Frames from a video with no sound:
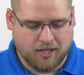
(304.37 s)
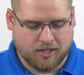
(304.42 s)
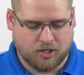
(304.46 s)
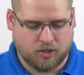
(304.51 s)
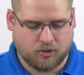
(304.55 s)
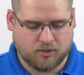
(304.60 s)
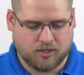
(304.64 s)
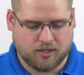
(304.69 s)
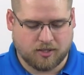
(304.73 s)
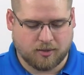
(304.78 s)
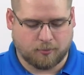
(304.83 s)

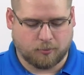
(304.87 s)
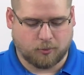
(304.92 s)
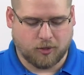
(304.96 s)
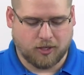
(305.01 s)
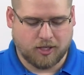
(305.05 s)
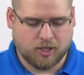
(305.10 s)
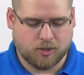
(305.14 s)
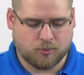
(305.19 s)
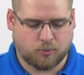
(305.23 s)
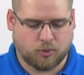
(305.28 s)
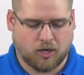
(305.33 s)
using the
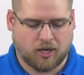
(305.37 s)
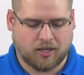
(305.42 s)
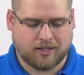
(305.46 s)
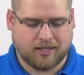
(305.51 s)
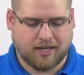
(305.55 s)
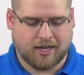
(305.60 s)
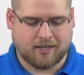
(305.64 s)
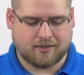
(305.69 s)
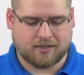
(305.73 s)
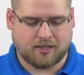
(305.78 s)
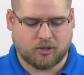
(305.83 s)
British
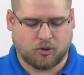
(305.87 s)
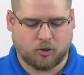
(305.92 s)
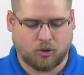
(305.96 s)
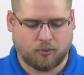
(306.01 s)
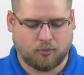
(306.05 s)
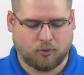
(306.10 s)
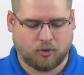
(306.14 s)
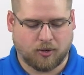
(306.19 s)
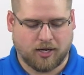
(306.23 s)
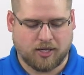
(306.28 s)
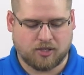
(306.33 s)
Broadcasting
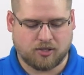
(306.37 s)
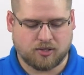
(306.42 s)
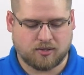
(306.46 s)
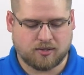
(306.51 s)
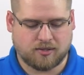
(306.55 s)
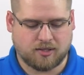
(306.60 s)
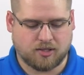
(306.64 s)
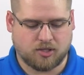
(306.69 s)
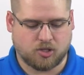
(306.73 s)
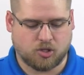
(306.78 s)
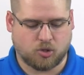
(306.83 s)

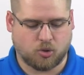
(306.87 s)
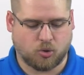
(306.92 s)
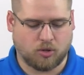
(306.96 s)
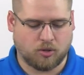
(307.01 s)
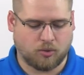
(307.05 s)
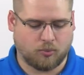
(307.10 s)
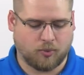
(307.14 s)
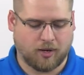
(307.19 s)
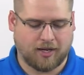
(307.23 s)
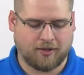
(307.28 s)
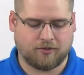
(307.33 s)
Corporation's
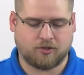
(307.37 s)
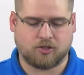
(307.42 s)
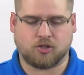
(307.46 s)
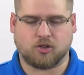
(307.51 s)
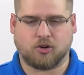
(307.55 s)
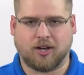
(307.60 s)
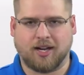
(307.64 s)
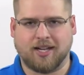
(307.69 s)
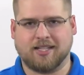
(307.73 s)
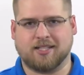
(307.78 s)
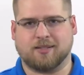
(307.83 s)
shortwave
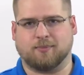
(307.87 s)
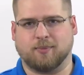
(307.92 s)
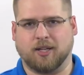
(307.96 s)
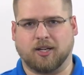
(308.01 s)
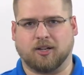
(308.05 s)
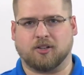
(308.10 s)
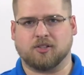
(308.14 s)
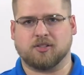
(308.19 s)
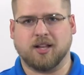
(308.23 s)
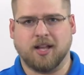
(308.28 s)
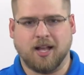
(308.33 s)

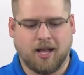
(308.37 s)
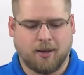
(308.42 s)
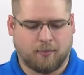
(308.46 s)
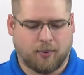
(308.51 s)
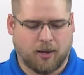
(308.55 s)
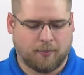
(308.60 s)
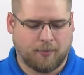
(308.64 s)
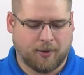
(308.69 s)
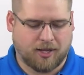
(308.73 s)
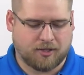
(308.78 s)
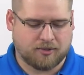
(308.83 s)
transmitters
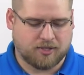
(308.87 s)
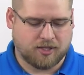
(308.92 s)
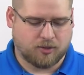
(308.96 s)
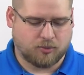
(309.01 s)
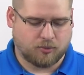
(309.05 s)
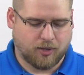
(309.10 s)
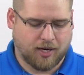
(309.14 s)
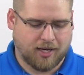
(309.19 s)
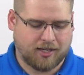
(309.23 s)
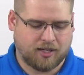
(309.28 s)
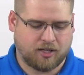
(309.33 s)
by bouncing
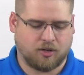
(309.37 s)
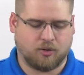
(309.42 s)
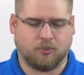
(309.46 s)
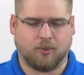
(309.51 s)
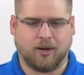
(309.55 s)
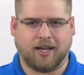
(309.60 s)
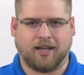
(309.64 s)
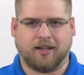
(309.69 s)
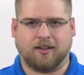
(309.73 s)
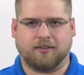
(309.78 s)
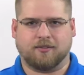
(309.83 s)
radio
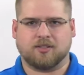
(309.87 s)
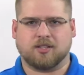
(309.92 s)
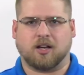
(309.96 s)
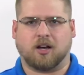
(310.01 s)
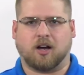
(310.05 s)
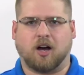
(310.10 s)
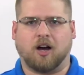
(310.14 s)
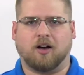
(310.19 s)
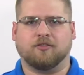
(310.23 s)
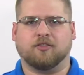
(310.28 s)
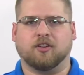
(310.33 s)
waves
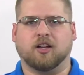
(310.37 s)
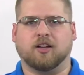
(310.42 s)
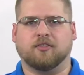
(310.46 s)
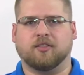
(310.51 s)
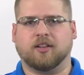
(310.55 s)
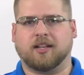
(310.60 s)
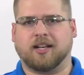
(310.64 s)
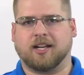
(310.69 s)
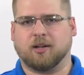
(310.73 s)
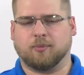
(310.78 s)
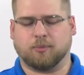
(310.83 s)
off
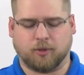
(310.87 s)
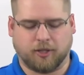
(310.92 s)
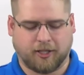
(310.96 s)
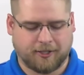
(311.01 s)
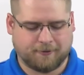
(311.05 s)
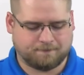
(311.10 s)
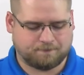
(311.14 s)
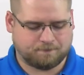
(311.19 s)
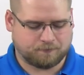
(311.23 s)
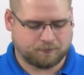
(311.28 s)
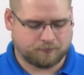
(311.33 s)
of an
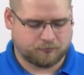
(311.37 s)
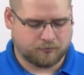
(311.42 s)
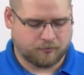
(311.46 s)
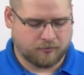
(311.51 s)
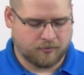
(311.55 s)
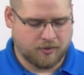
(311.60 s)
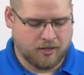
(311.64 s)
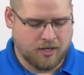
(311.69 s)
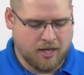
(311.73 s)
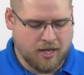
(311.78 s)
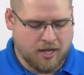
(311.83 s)
airplane.
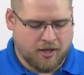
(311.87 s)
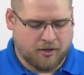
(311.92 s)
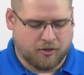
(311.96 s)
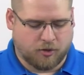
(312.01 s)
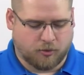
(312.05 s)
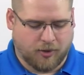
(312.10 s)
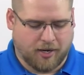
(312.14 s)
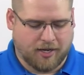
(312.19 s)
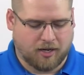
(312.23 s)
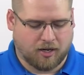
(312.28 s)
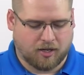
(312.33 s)

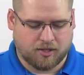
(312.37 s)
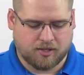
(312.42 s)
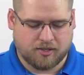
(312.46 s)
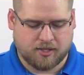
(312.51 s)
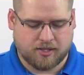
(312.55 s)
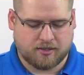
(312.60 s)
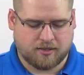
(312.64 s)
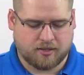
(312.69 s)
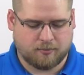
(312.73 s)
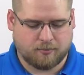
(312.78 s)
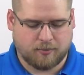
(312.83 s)
The radar
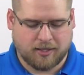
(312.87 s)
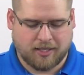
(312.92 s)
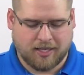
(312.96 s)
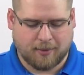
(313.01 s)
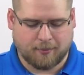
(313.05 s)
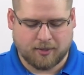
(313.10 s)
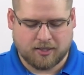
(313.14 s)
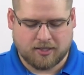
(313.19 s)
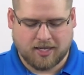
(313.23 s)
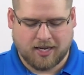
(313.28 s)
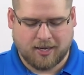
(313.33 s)
system
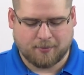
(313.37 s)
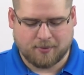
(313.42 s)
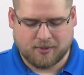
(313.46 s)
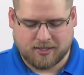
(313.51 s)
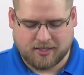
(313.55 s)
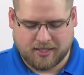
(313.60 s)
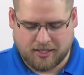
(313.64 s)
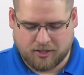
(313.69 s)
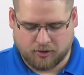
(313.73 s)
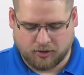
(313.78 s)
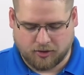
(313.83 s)
became a top
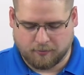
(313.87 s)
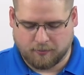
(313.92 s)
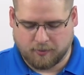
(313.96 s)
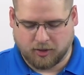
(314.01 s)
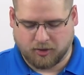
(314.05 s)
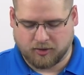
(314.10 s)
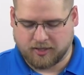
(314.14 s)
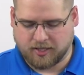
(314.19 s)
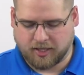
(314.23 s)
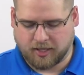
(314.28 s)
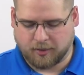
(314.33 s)
secret
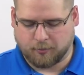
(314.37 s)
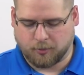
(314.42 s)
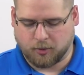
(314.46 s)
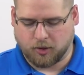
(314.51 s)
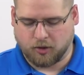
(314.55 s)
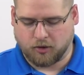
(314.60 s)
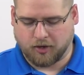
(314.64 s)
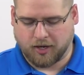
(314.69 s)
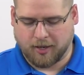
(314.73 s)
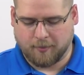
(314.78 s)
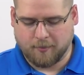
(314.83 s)
military
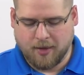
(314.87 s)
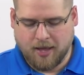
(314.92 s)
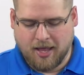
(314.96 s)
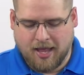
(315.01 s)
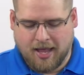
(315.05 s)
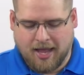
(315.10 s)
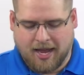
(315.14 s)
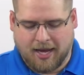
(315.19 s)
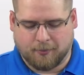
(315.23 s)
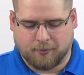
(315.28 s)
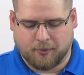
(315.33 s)
program
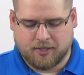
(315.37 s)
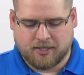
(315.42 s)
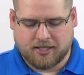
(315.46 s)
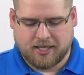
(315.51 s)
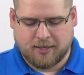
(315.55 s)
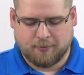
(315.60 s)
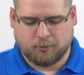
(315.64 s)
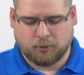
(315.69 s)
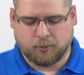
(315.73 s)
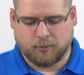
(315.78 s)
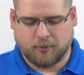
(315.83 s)
and was
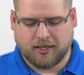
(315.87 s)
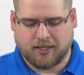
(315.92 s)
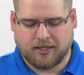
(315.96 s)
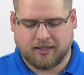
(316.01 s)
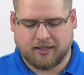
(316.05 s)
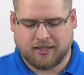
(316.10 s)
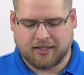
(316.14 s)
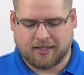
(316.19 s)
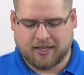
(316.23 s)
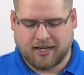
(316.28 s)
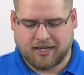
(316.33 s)

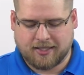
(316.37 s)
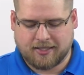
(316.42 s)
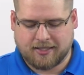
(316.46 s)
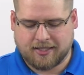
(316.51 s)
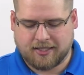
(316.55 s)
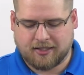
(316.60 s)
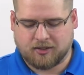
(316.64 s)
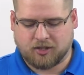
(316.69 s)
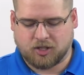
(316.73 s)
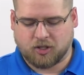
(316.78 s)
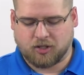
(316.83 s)
implemented in
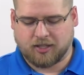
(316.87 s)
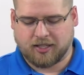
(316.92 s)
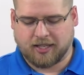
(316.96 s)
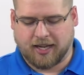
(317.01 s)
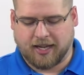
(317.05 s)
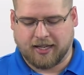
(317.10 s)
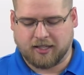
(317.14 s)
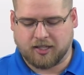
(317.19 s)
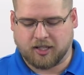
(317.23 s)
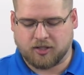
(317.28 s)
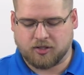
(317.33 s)

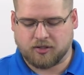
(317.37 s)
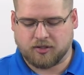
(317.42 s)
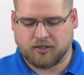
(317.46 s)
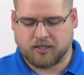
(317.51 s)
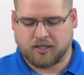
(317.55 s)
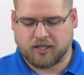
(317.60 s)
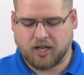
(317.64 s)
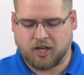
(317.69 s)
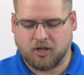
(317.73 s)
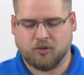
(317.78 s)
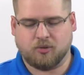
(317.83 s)
1938 under the
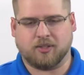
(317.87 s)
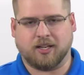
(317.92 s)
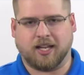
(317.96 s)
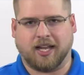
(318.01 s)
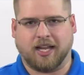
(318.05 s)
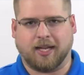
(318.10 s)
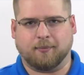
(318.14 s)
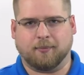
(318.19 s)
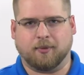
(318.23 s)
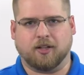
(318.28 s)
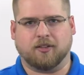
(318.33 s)
code
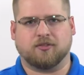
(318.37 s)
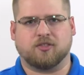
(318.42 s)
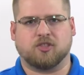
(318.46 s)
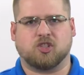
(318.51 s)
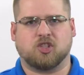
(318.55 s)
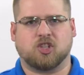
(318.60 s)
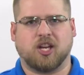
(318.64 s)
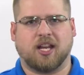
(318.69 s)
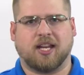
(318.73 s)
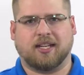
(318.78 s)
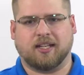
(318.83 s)
name of
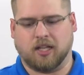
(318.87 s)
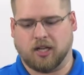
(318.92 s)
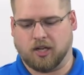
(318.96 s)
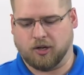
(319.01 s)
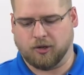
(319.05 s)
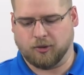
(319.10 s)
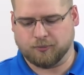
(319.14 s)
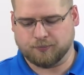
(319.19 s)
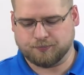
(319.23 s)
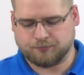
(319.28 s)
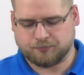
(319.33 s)
Chain
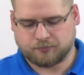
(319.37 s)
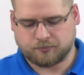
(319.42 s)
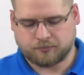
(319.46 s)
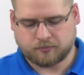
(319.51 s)
Home.